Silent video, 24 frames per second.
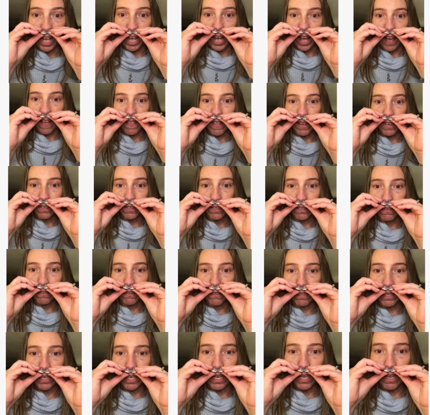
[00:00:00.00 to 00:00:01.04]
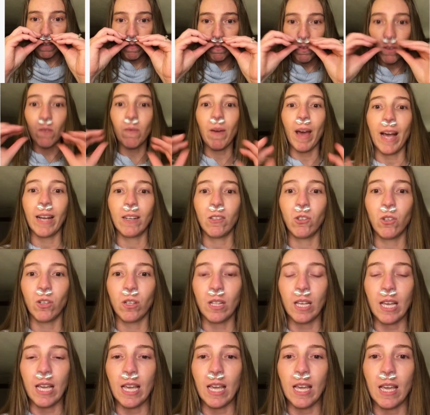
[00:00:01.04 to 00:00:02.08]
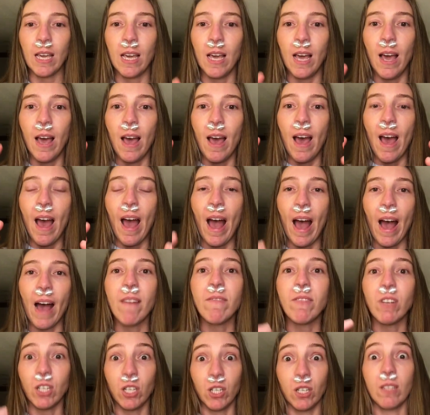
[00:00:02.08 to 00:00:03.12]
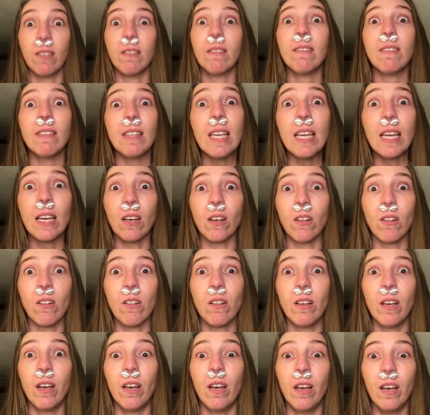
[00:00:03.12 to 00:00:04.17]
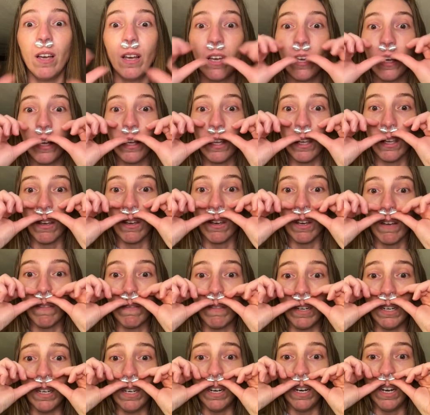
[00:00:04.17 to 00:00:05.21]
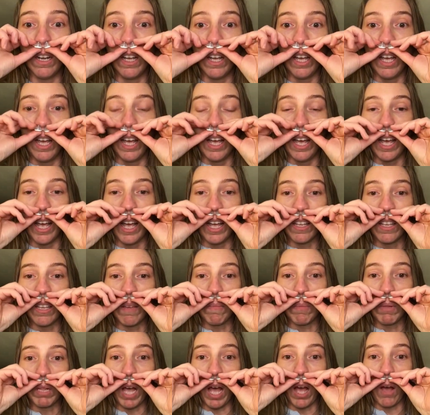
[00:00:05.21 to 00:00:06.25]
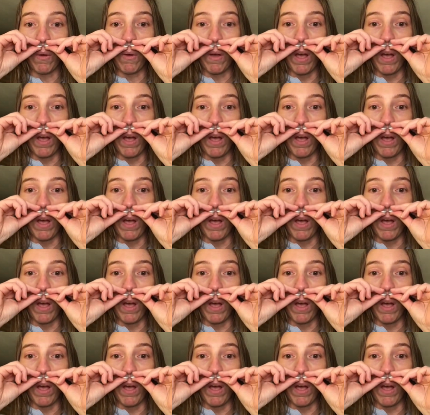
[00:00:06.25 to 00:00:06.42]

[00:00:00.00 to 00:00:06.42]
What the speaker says: And then to see if you actually have a good seal, you cover and you blow.